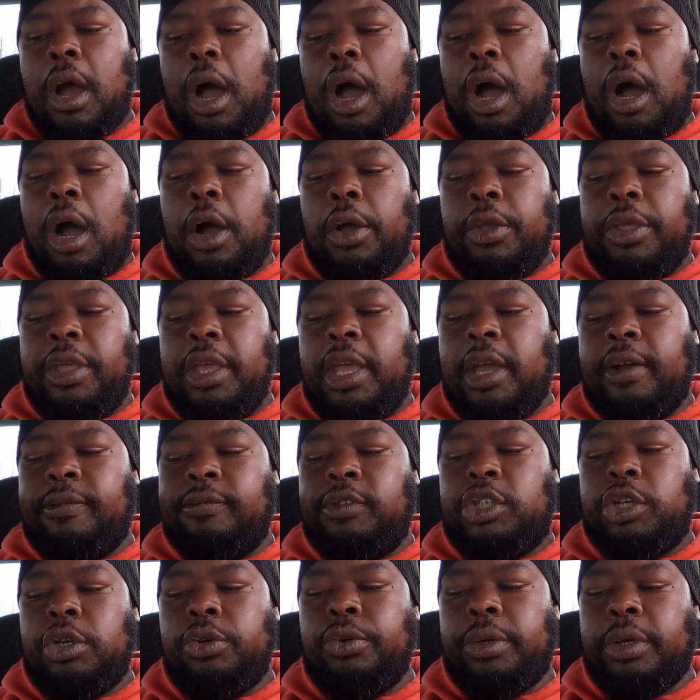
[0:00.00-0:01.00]
all ye of
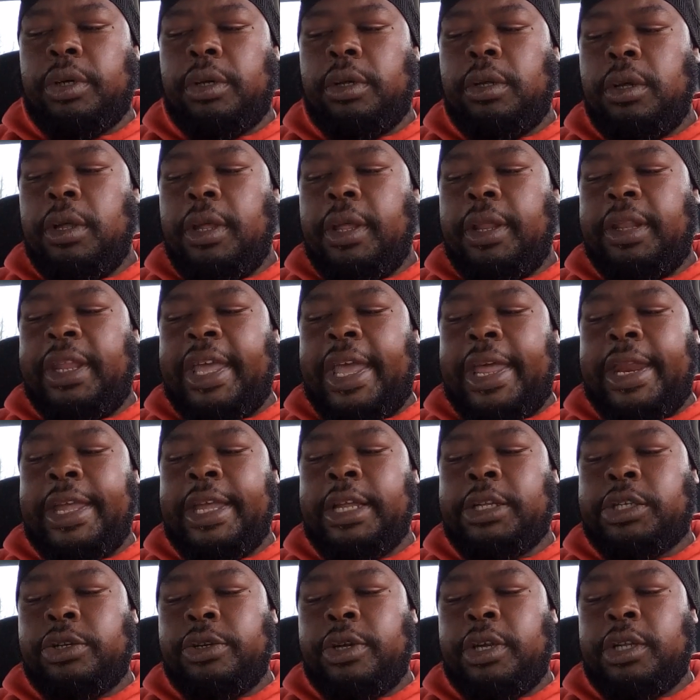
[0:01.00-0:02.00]
Judah, that
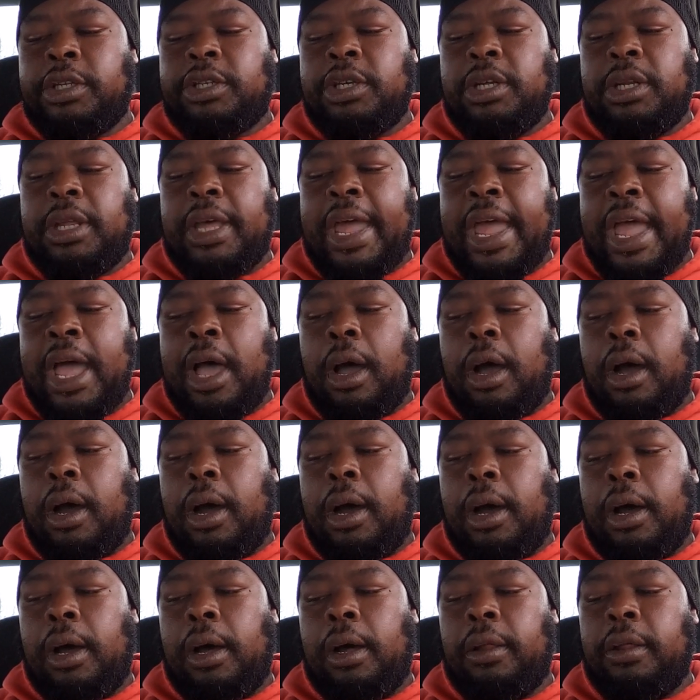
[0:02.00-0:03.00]
enter
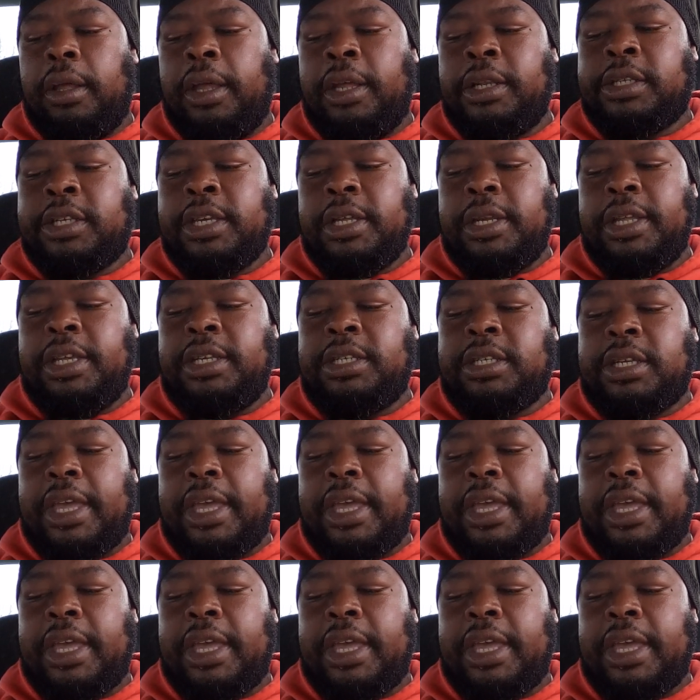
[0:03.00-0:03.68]
into these